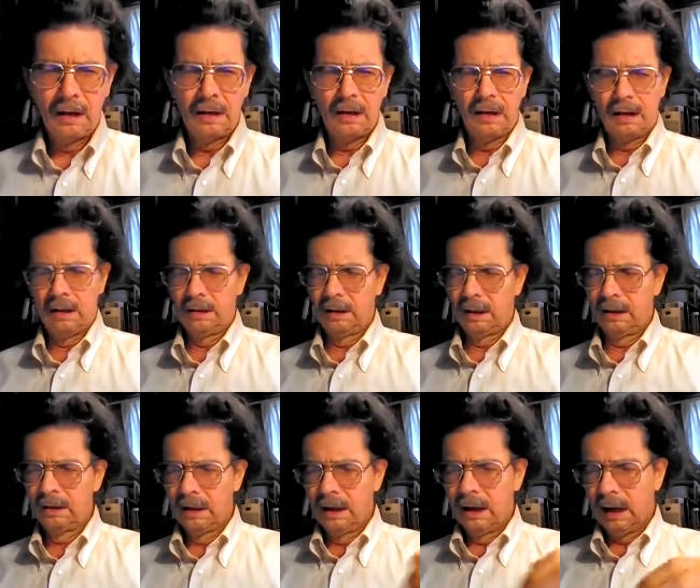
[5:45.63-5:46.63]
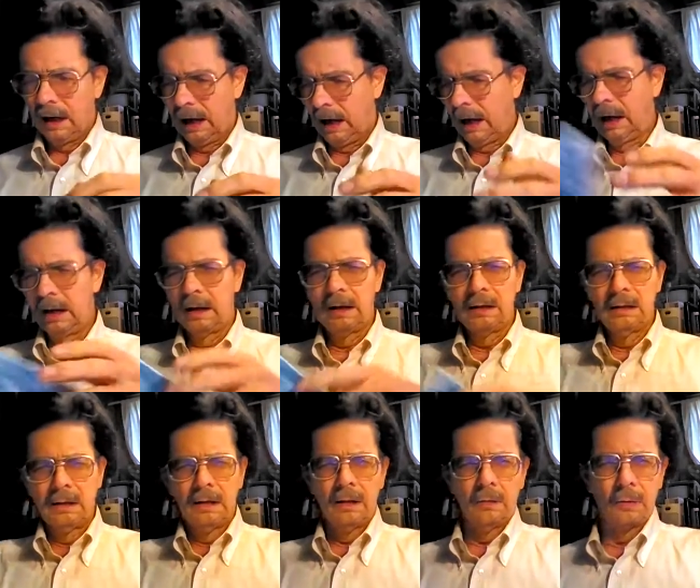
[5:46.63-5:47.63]
And I
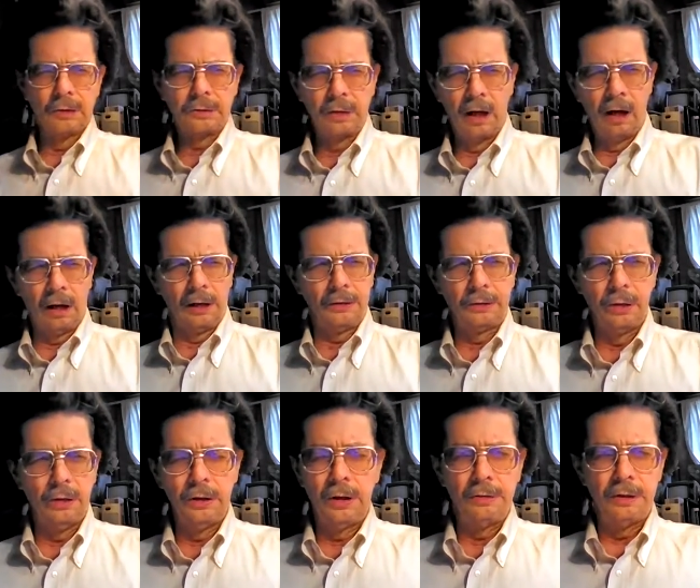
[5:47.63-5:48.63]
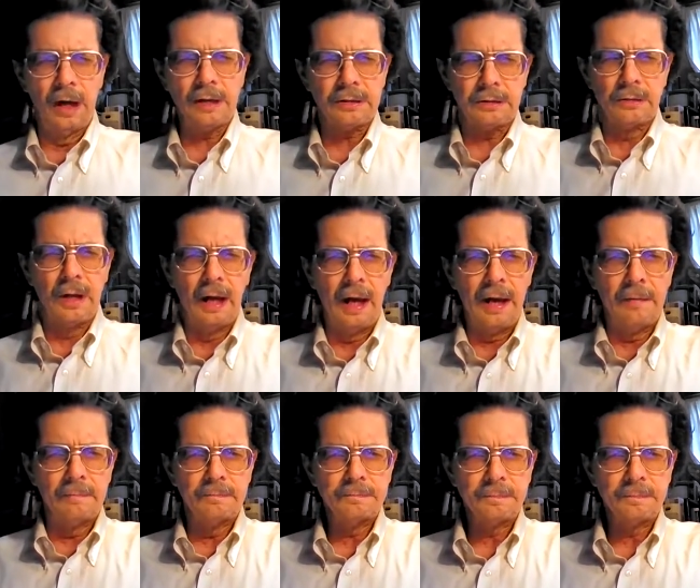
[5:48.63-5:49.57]
was talking to you yesterday.